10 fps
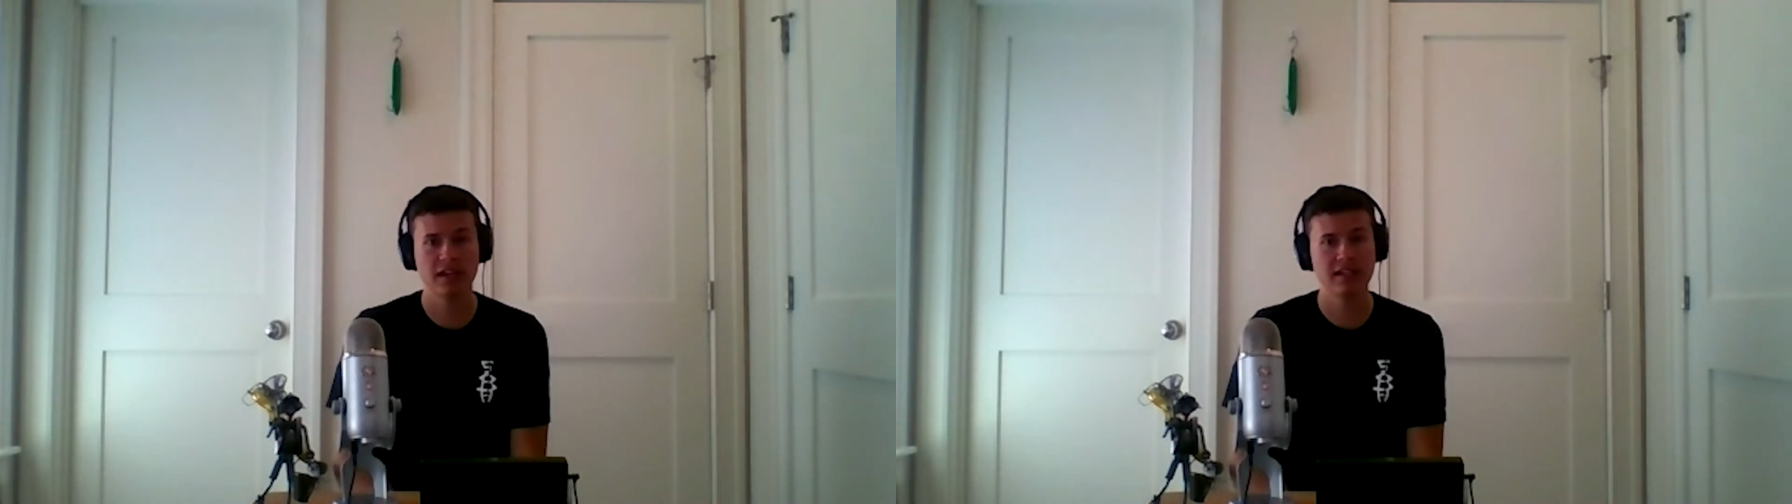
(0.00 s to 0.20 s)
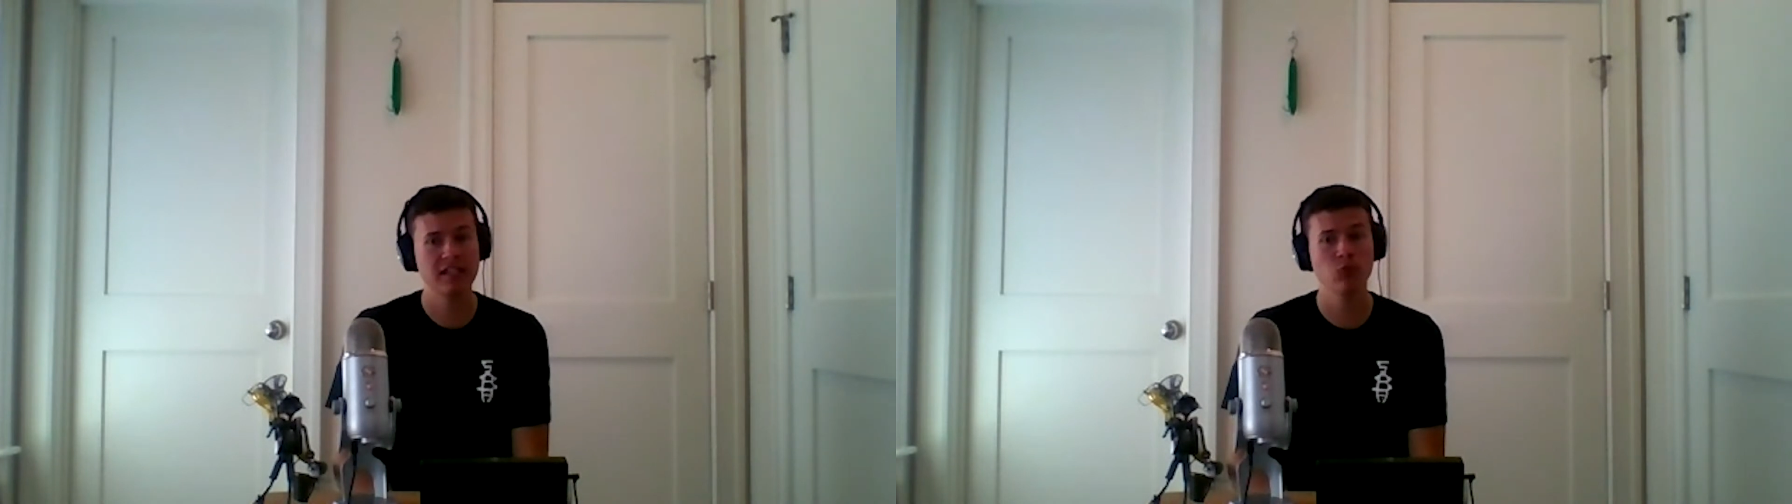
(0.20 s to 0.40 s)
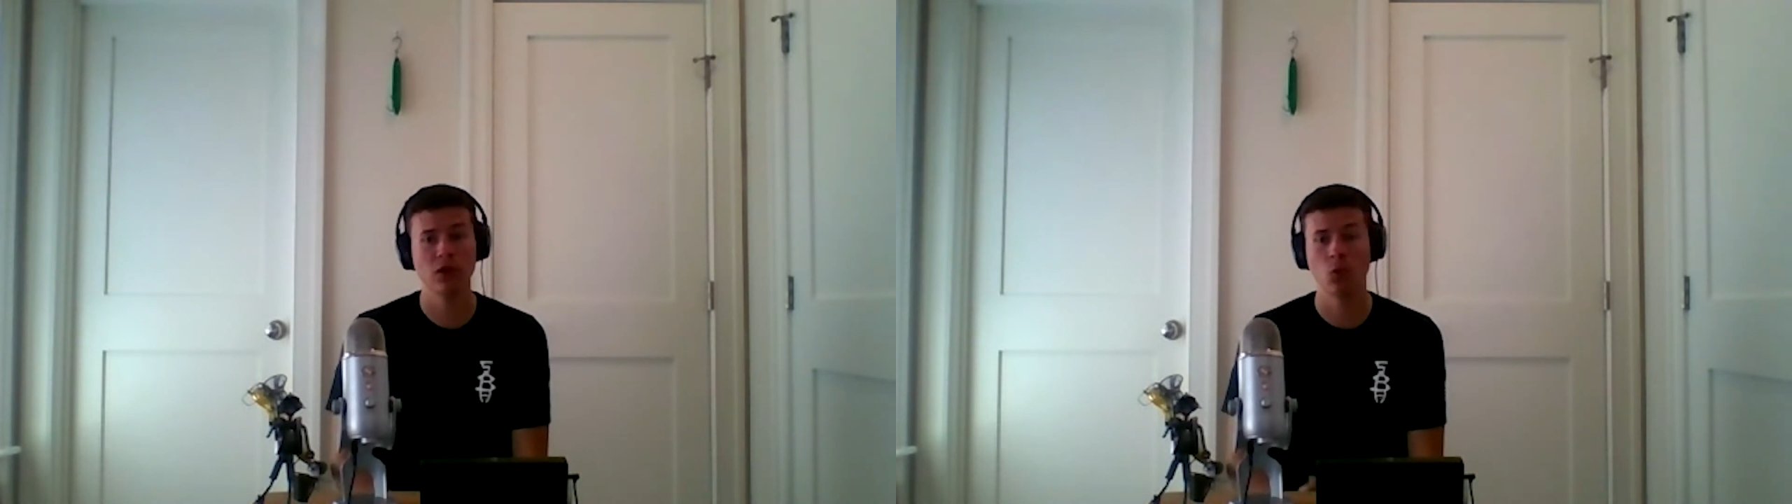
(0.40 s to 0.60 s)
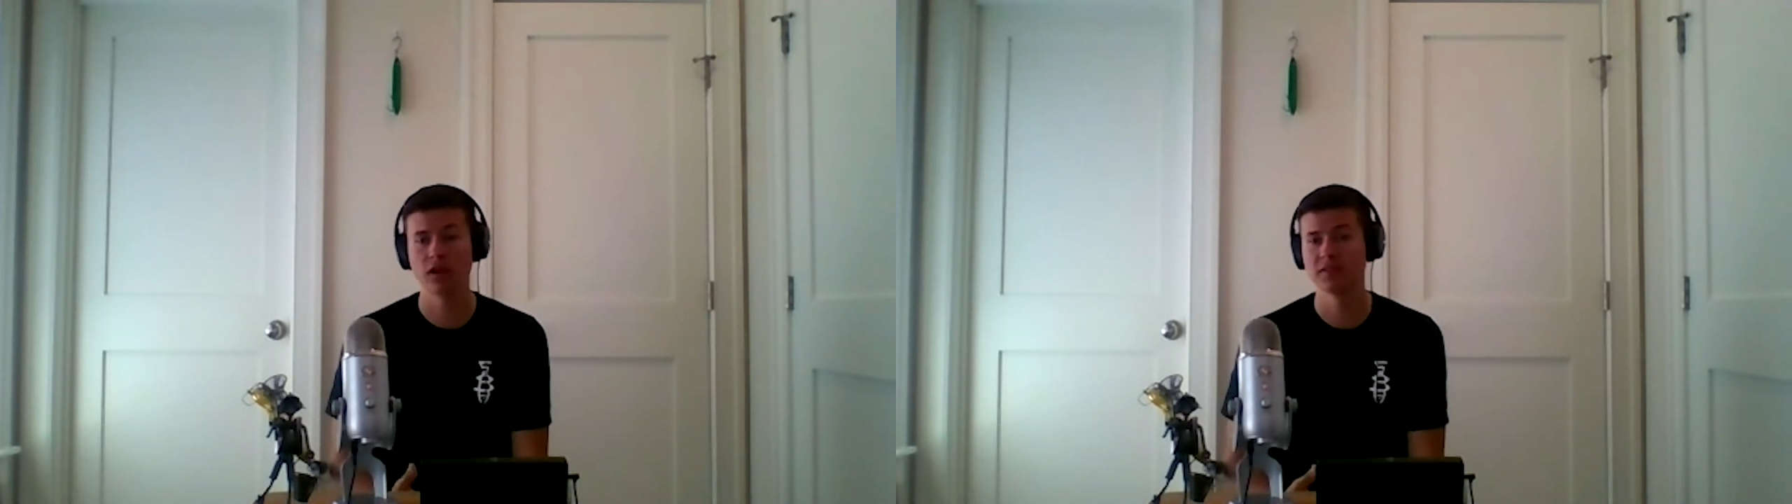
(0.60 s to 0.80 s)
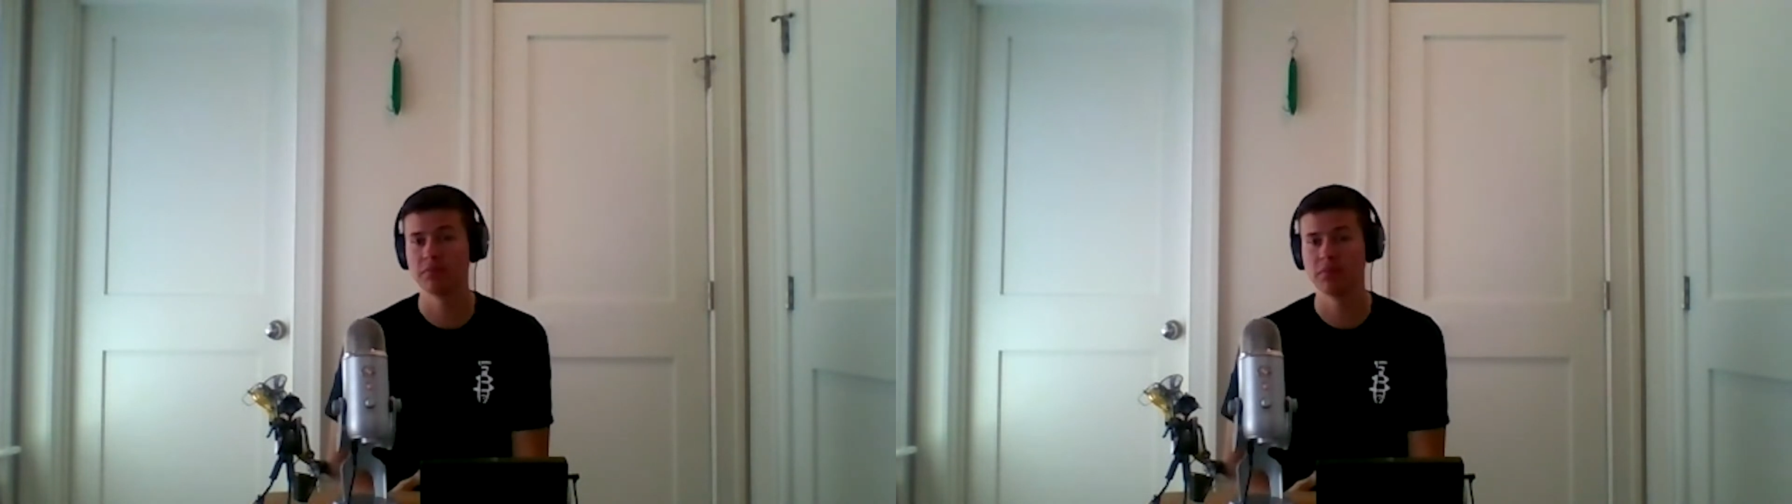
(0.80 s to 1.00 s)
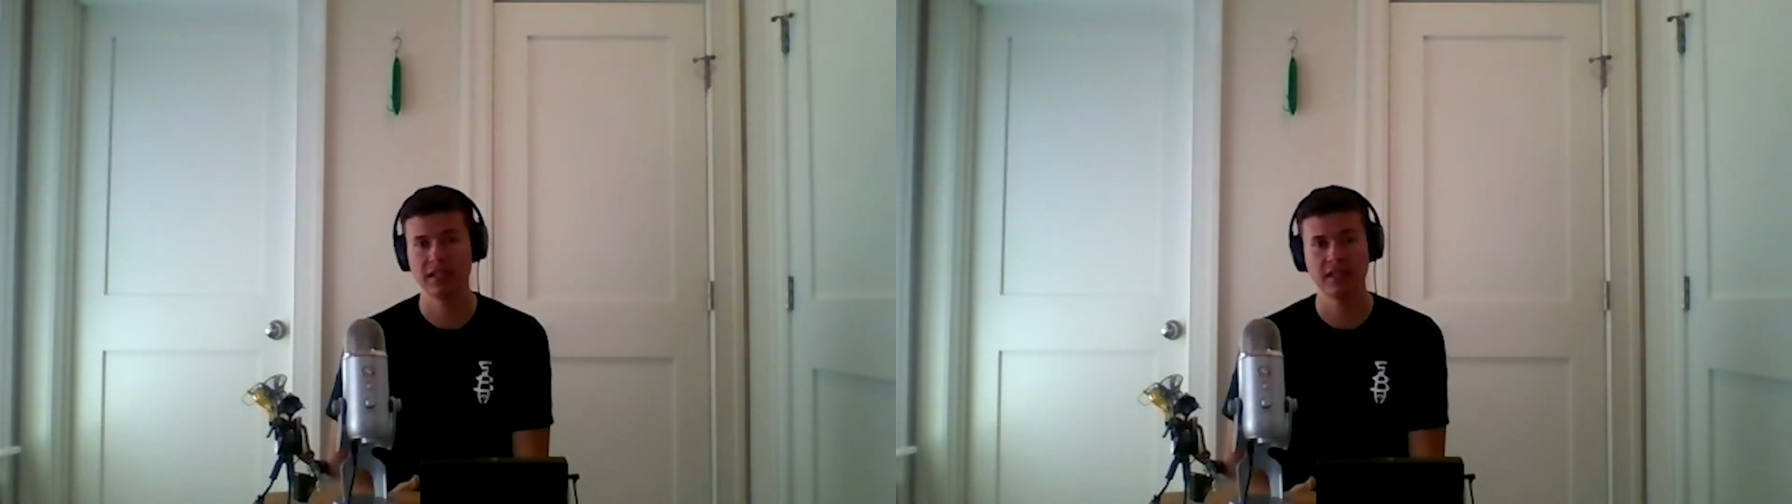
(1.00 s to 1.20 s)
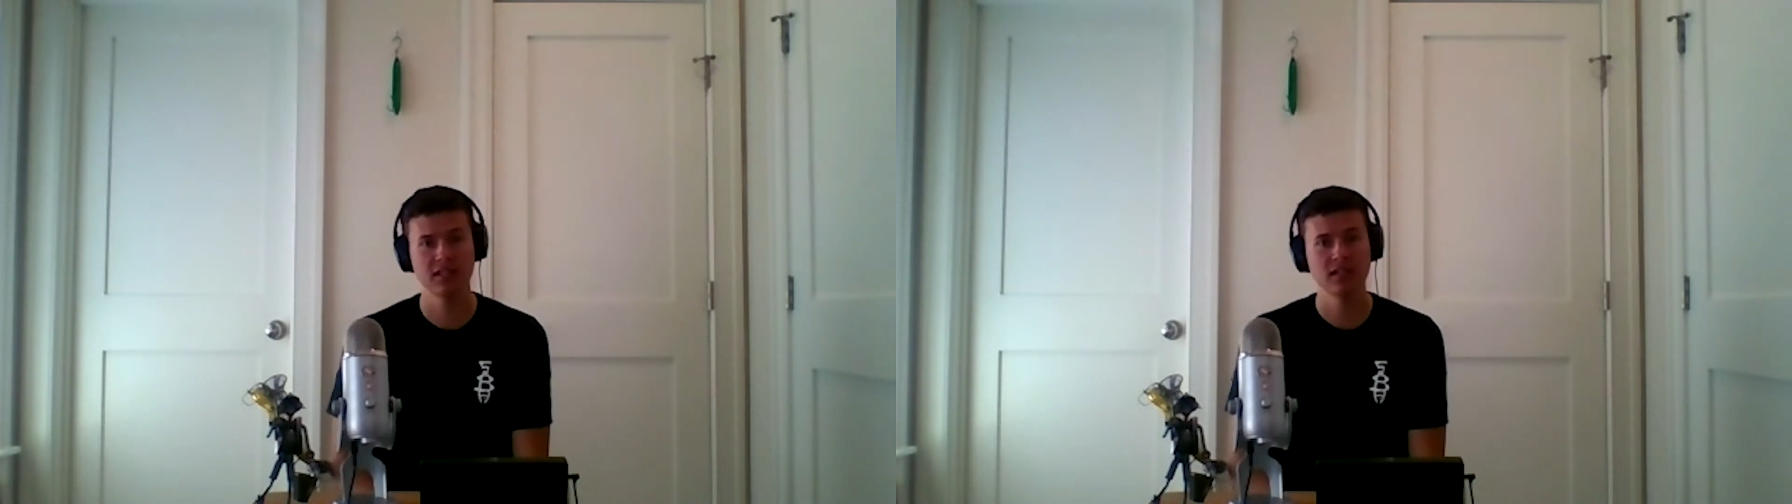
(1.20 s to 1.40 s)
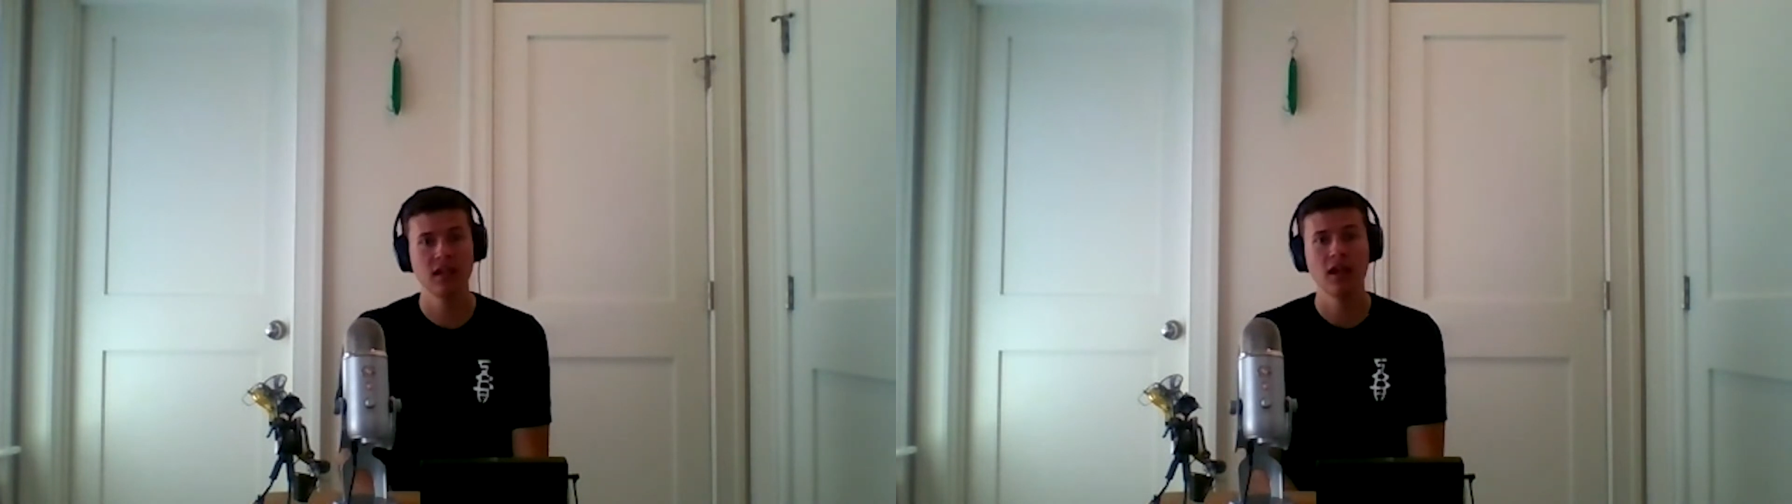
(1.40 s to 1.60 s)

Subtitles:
It wasn't bleeding.